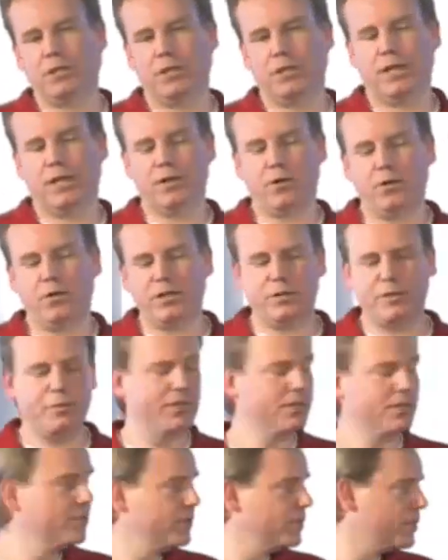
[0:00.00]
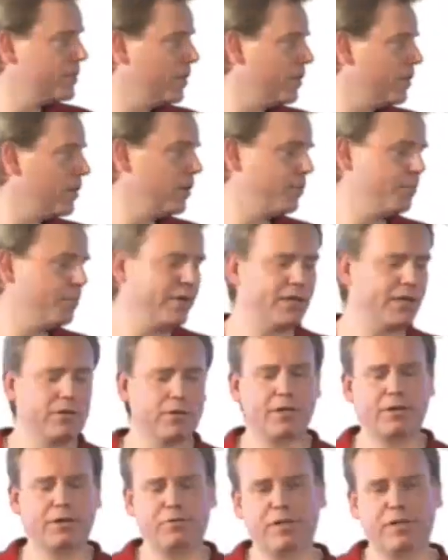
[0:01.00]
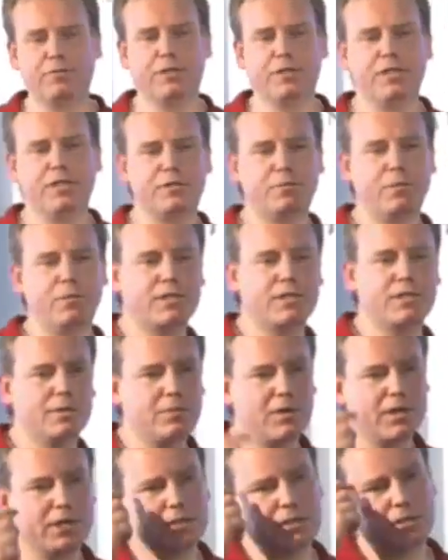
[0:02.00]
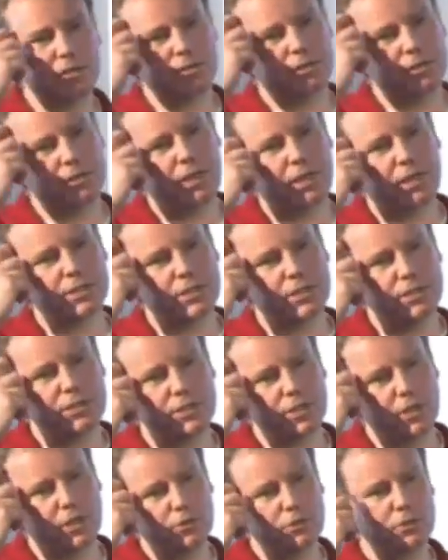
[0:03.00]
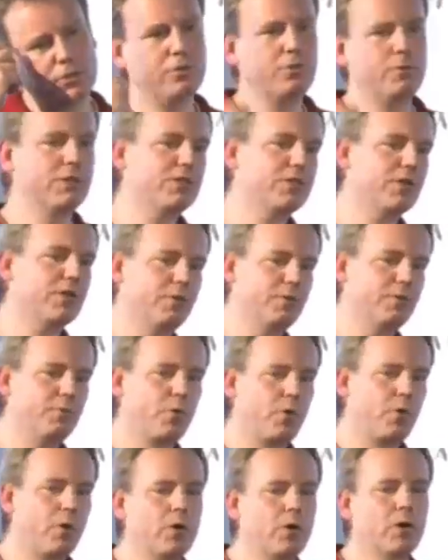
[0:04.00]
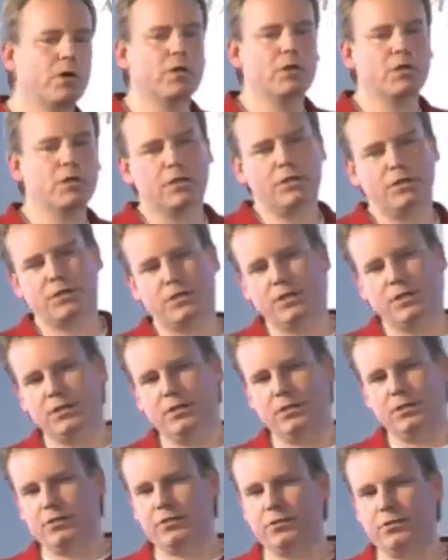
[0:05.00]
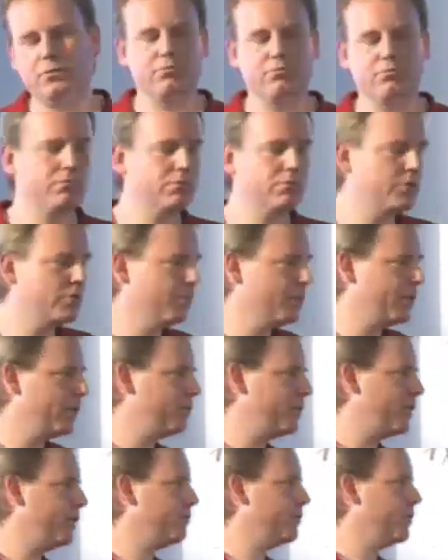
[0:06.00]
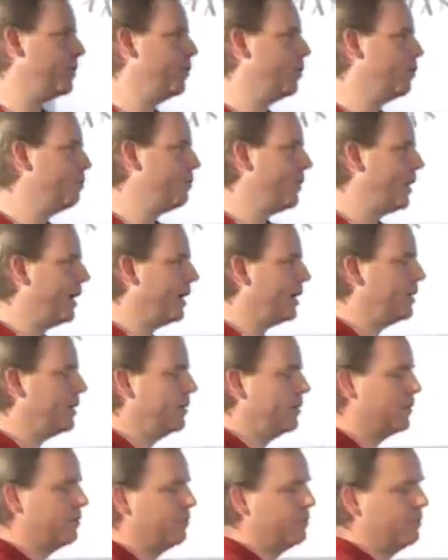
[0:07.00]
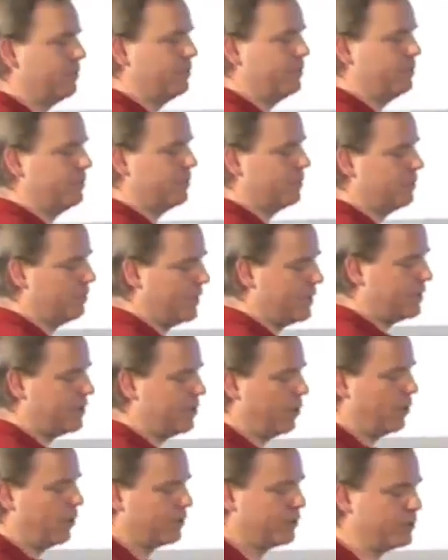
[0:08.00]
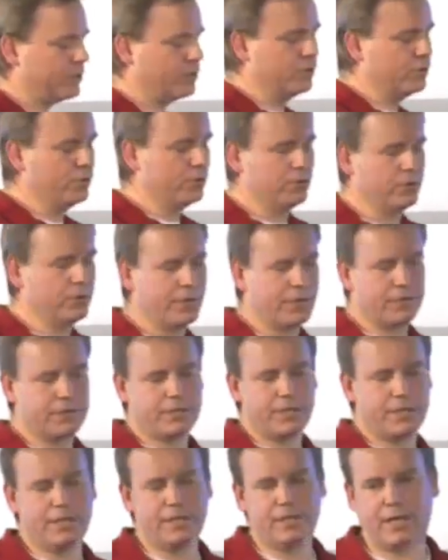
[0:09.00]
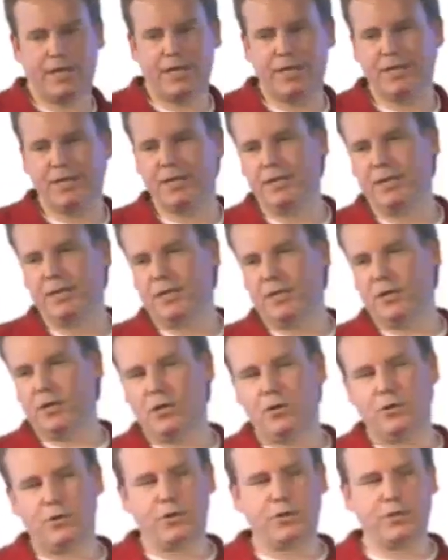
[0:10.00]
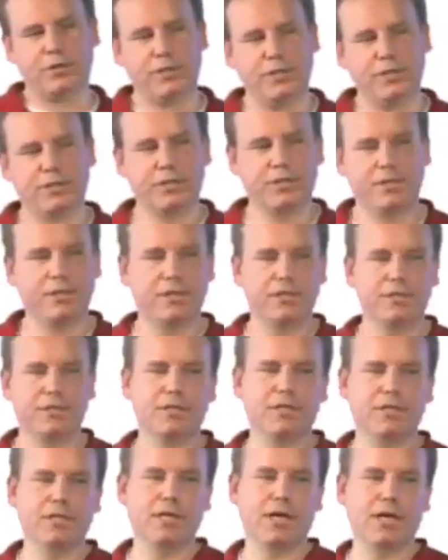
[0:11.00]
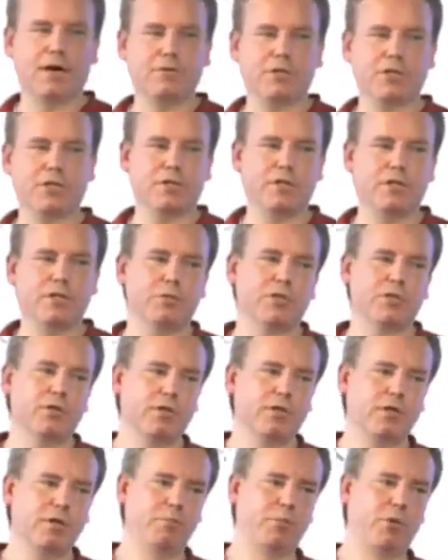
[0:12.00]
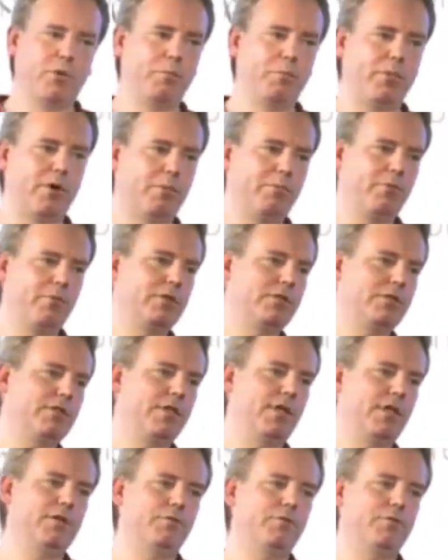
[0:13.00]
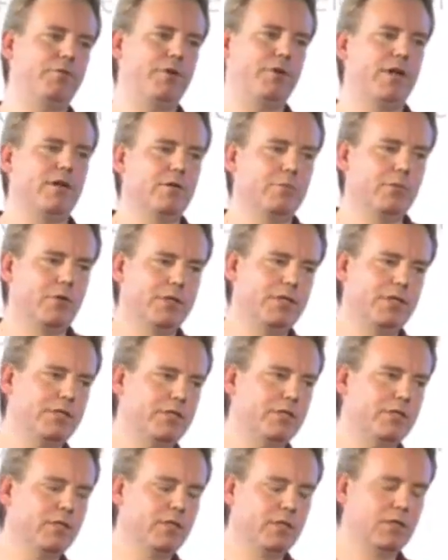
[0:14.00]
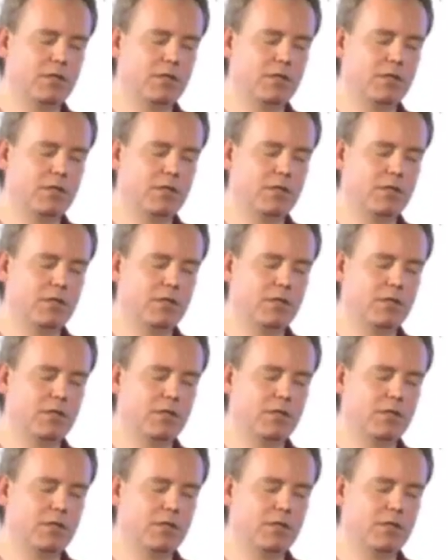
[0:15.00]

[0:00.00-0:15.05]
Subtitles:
that whole experience got a lot better, I think, with display templates because it actually shows you what's going wrong. You still sometimes have to go back a bit old school, like saying like alert this and this in JavaScript, so you can pop up what the state of a variable is.